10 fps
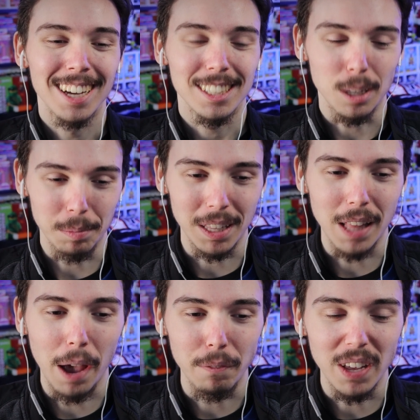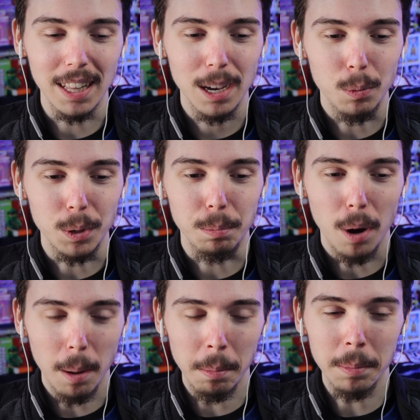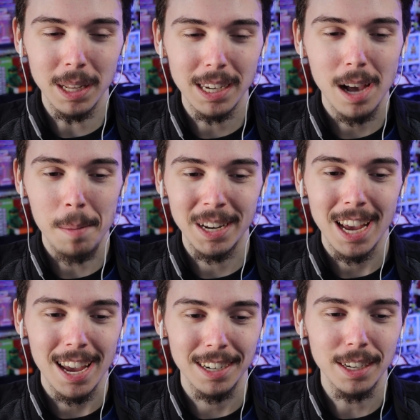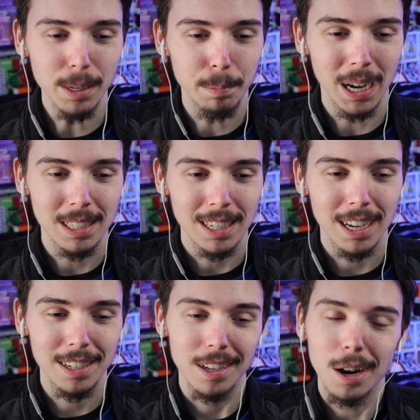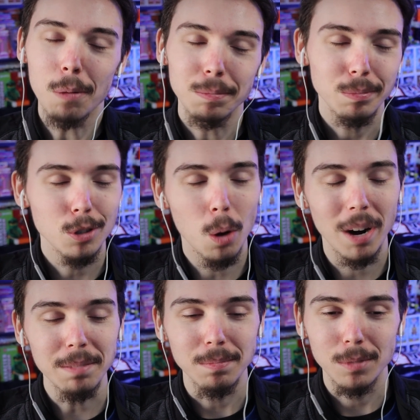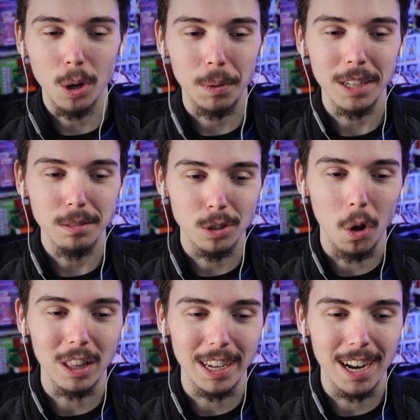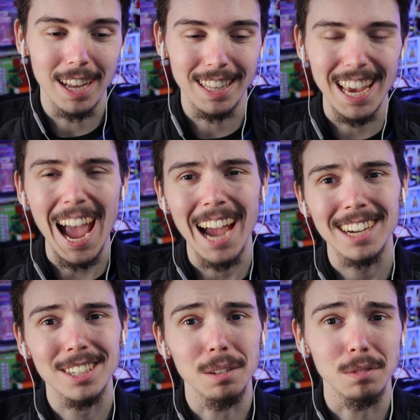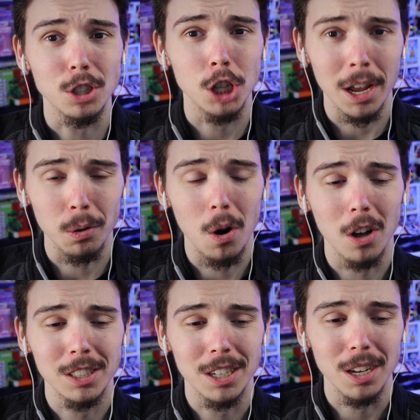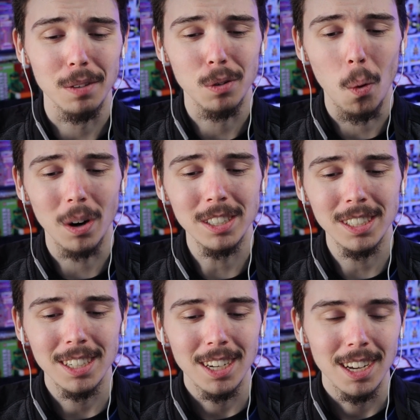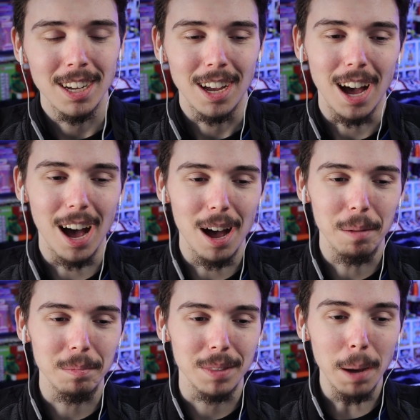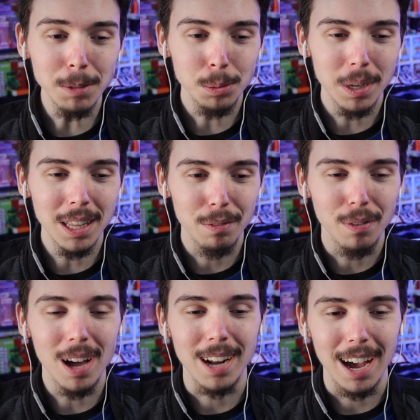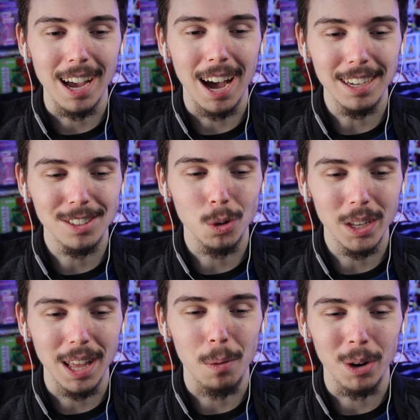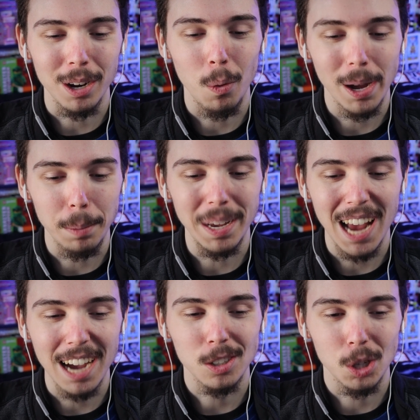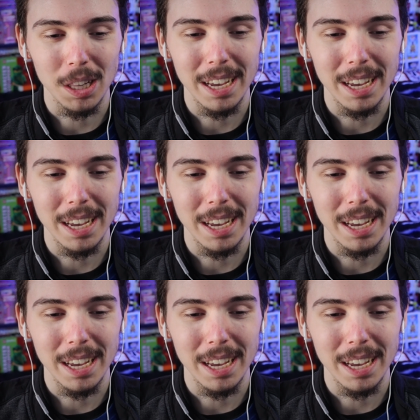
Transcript: Something I feel like would probably come in handy, but, uh, you know, it's alright, it's alright. It's all in uh, the act of generosity, of course. Um, that was really fun. I, I enjoyed that one quite a bit, actually.